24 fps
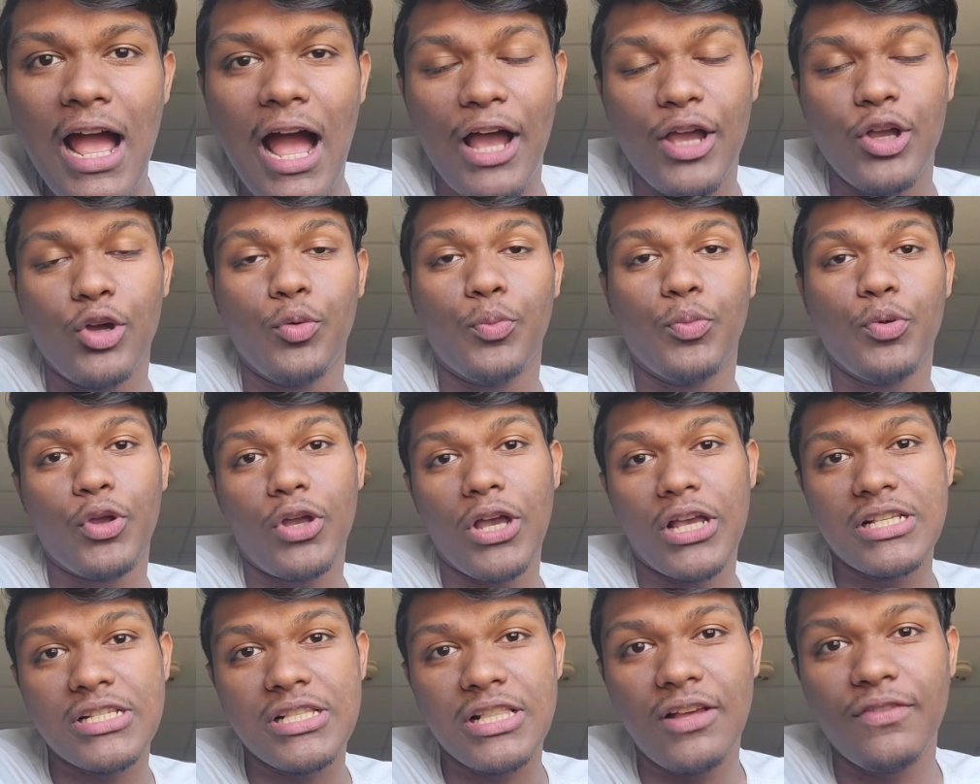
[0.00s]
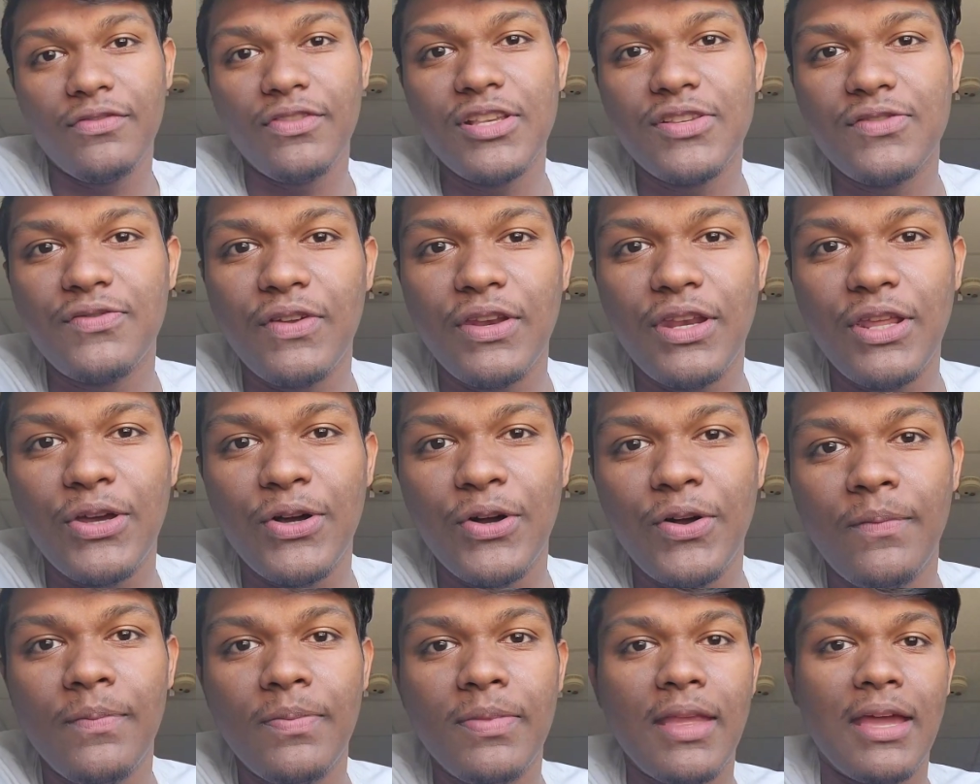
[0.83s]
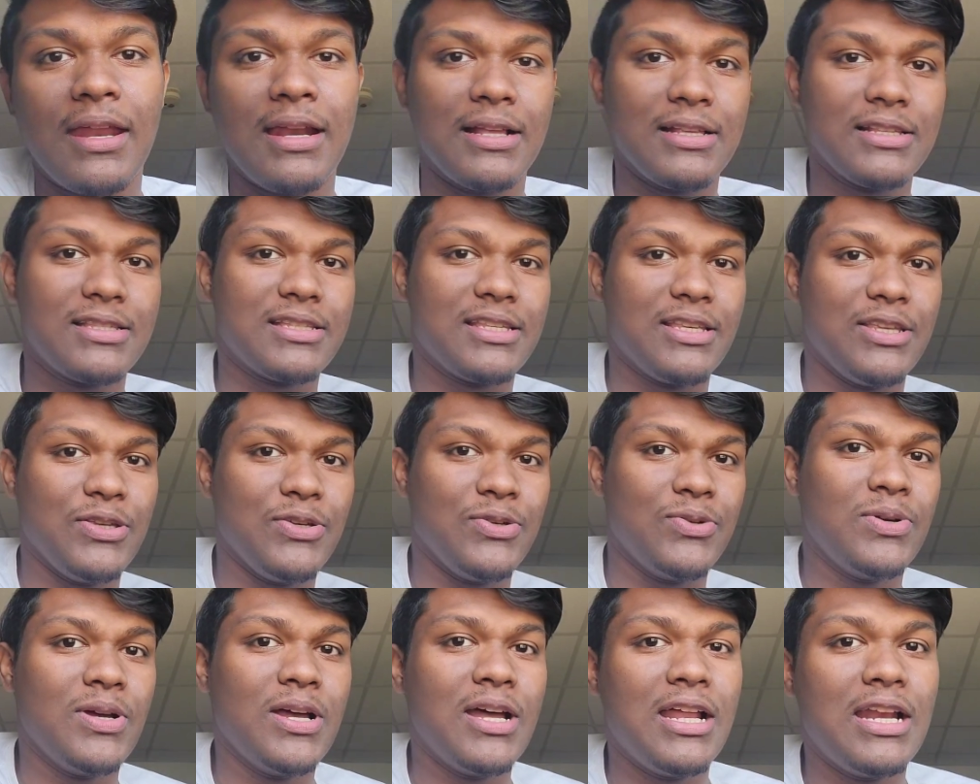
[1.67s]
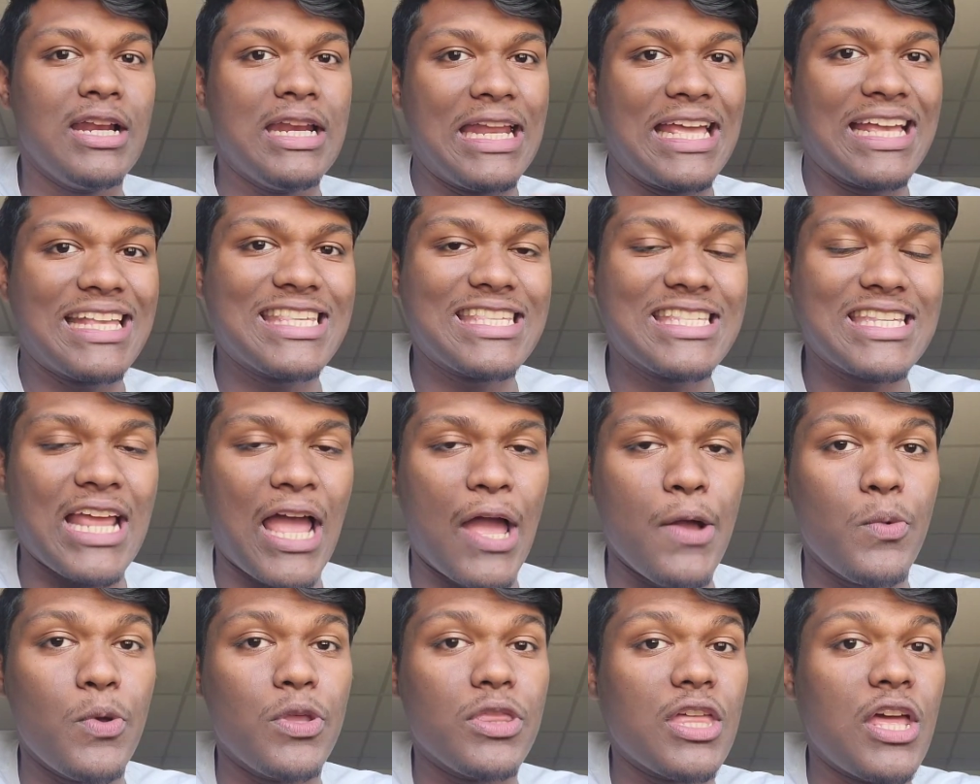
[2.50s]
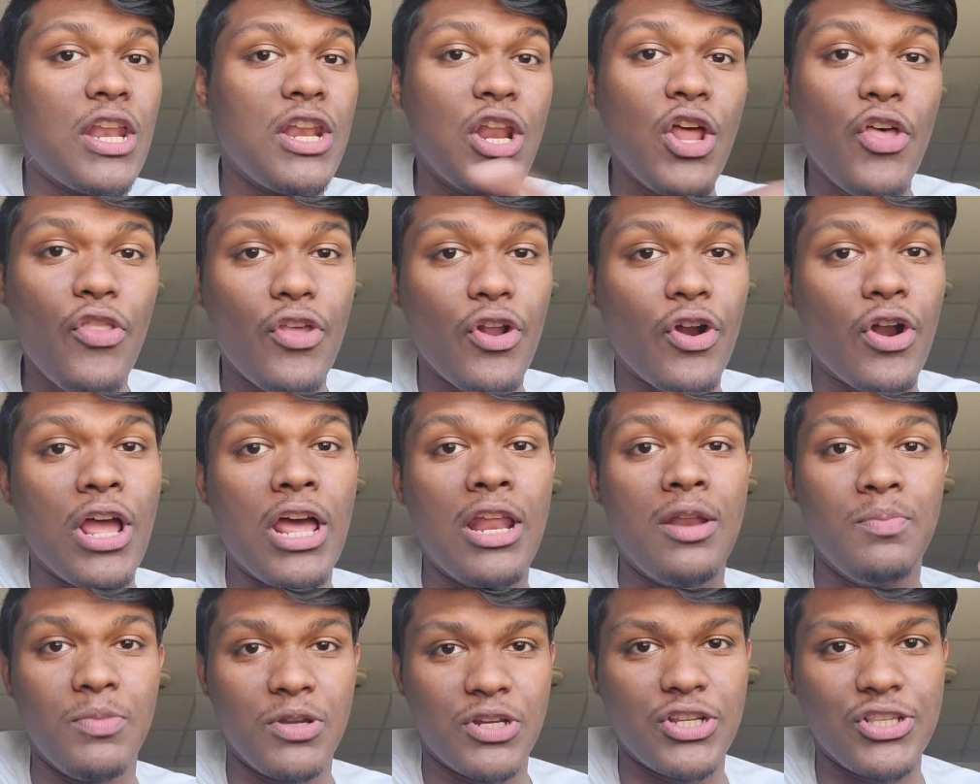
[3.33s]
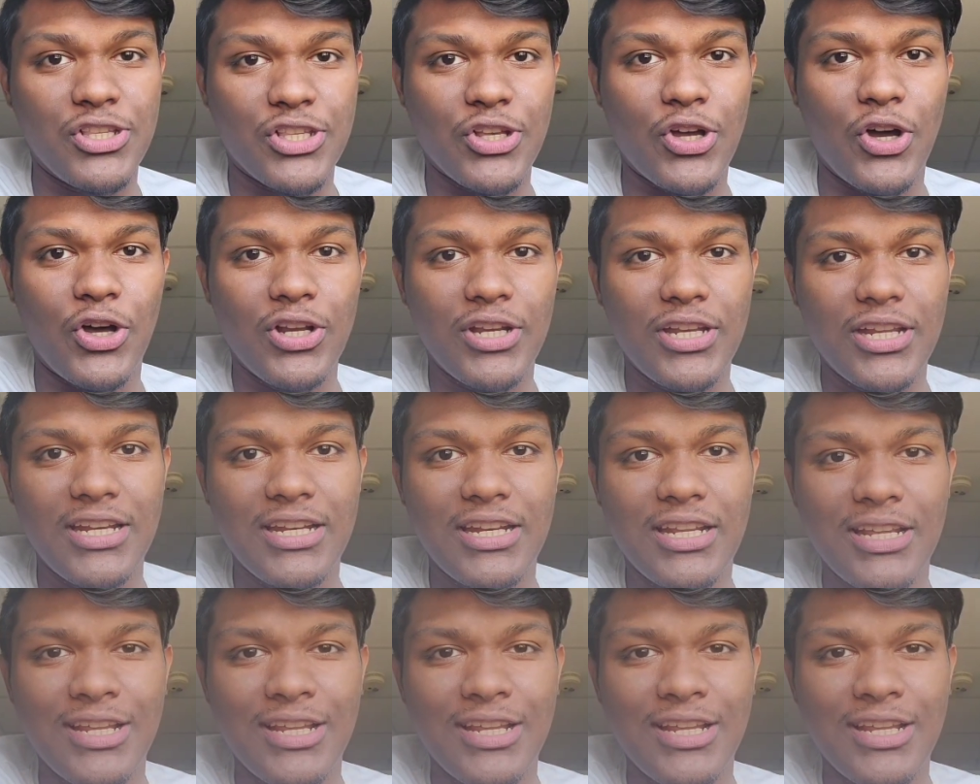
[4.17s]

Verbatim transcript: I hope you guys love this video, and I'll see you next time with another admissions content.